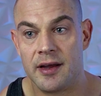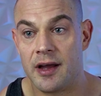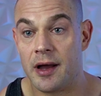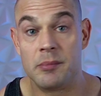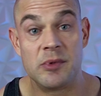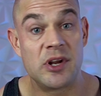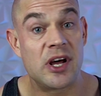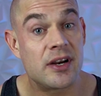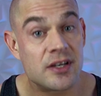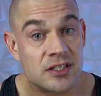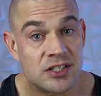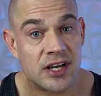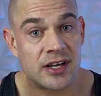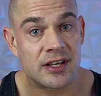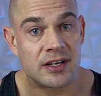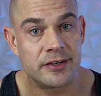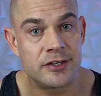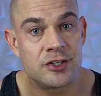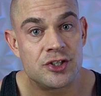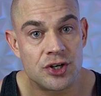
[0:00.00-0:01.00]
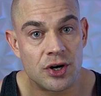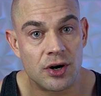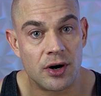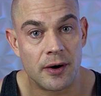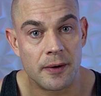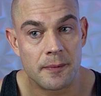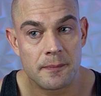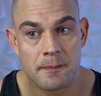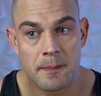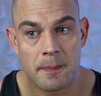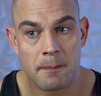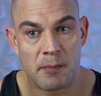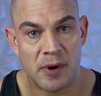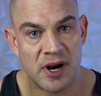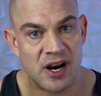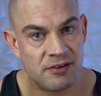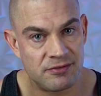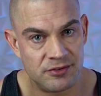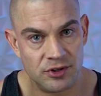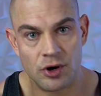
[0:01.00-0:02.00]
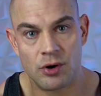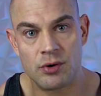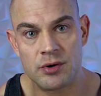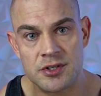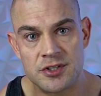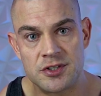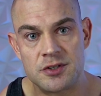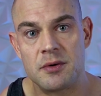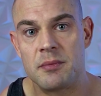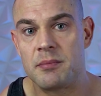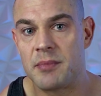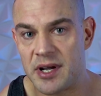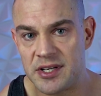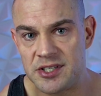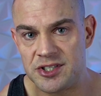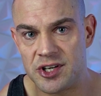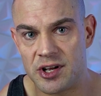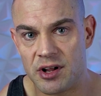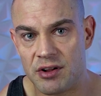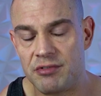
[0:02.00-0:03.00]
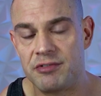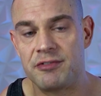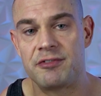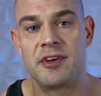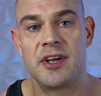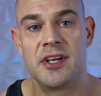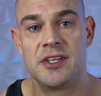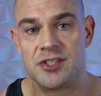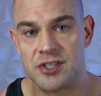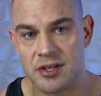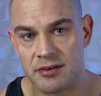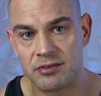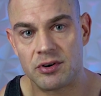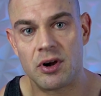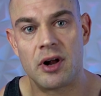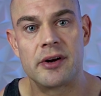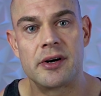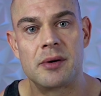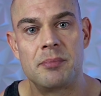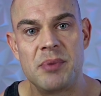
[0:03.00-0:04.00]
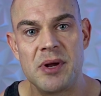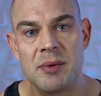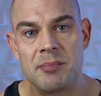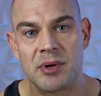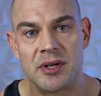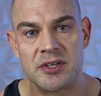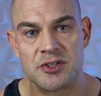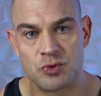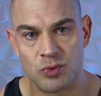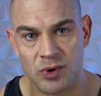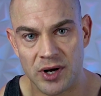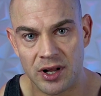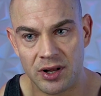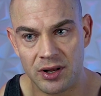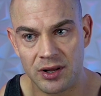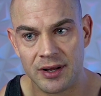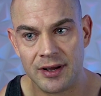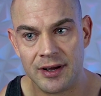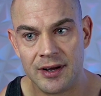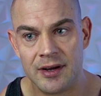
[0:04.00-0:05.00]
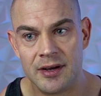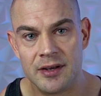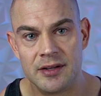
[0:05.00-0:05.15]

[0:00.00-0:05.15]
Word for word: I'm not exactly sure, but I've noticed myself and several other people as well